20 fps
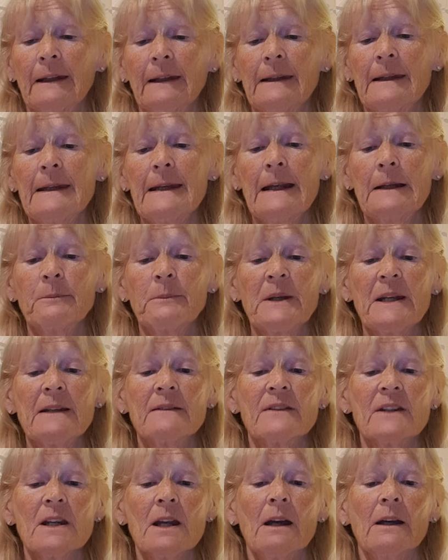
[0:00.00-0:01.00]
He had been
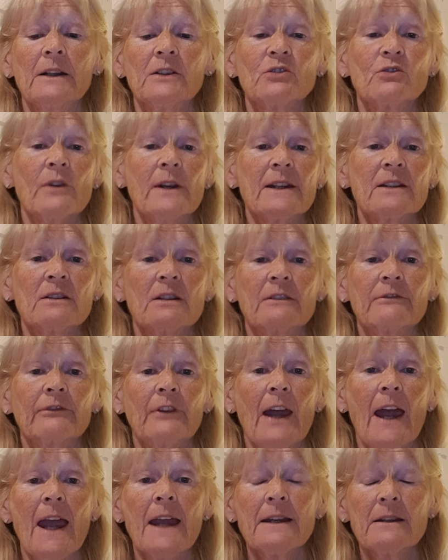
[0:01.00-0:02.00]
dehydrated
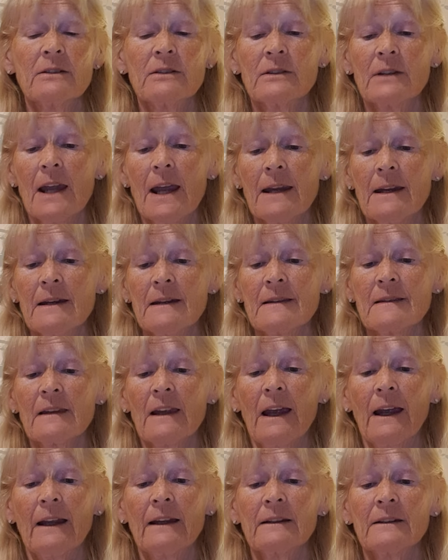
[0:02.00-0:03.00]
for 8 days
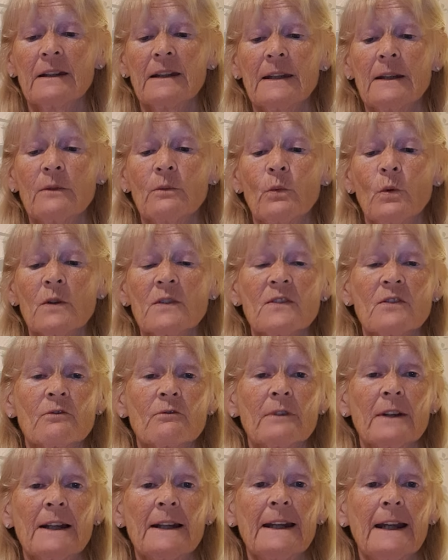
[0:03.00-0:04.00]
and he wasn't
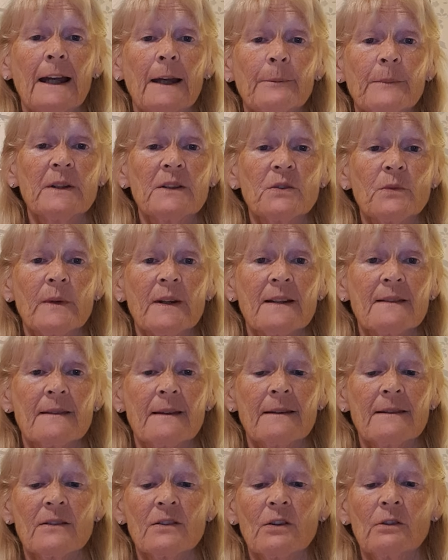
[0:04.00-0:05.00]
really happy to
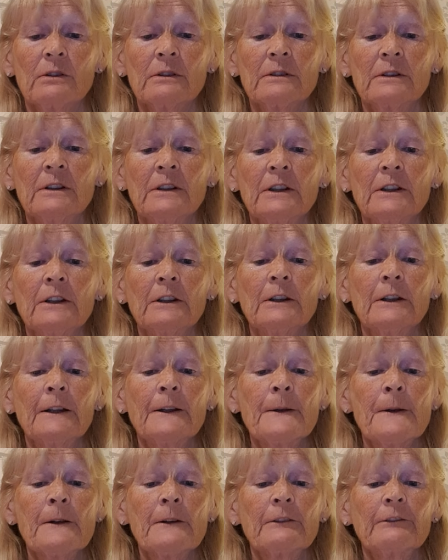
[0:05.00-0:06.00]
exist on
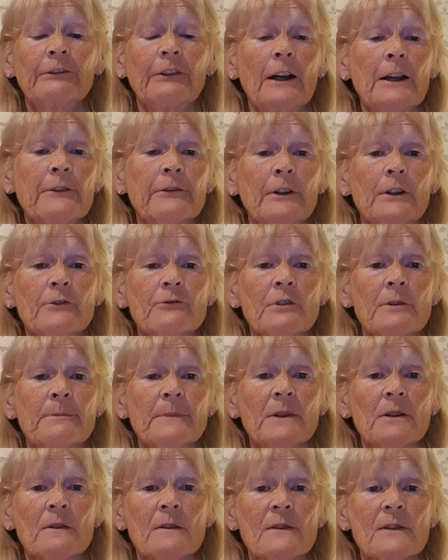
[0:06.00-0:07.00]
500
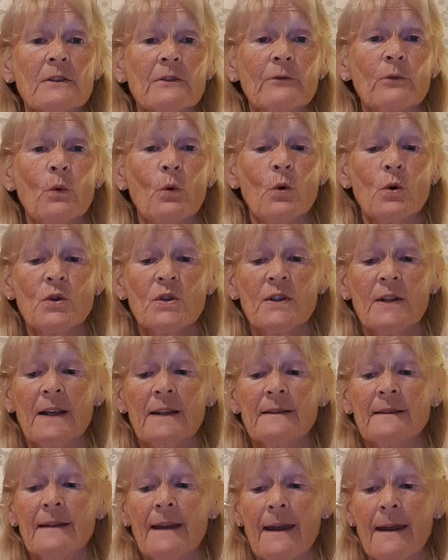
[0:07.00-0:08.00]
mils of water a
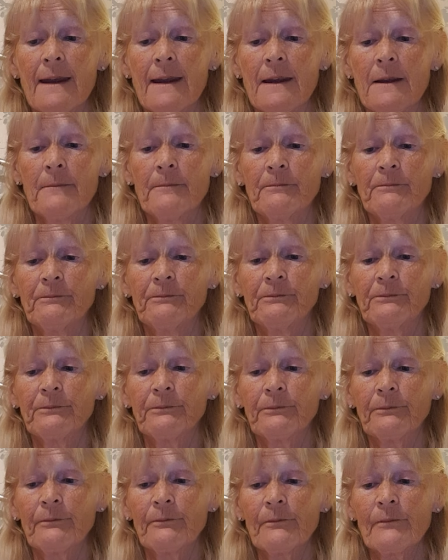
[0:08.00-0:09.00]
day.
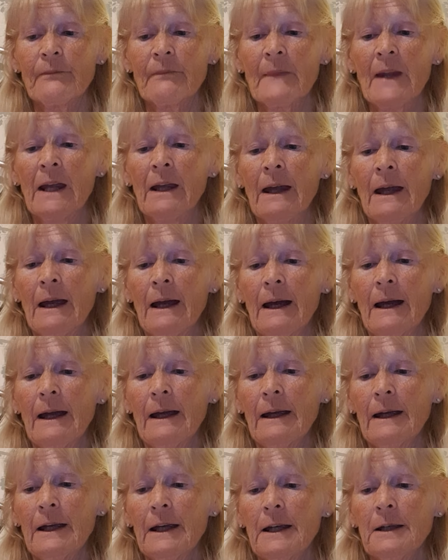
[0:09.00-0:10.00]

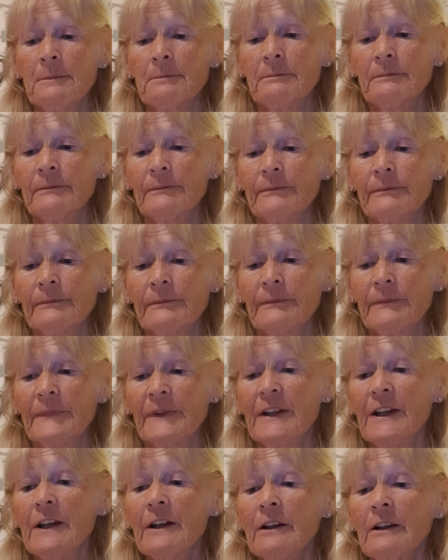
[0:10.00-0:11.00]

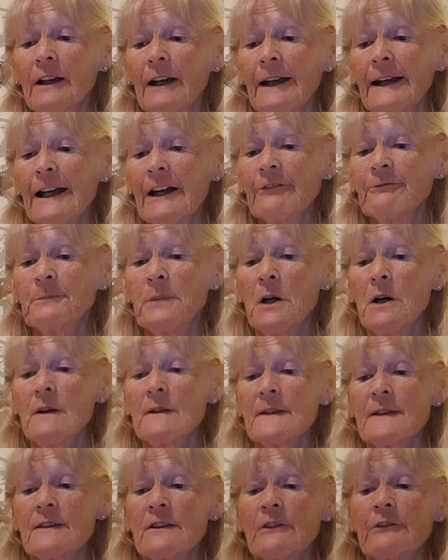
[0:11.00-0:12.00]
Here I have
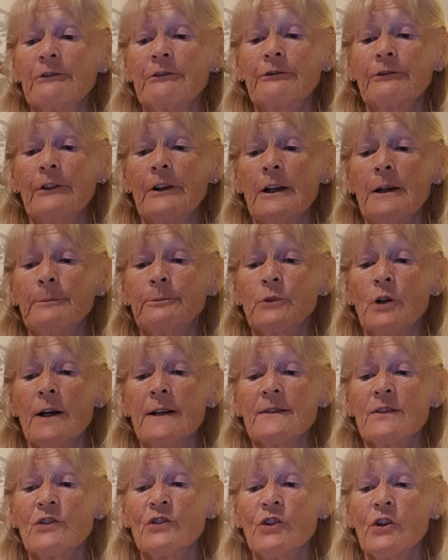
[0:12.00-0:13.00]
parts of
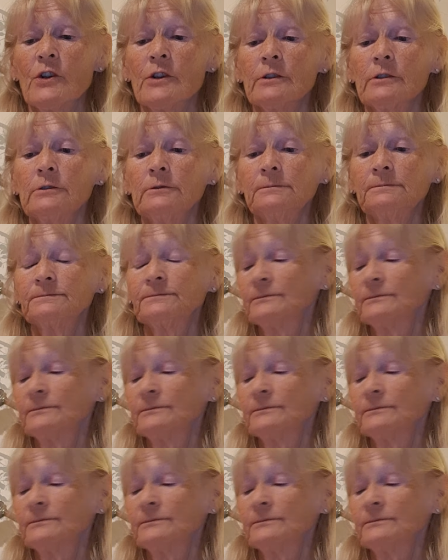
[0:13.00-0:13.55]
Brian's journal.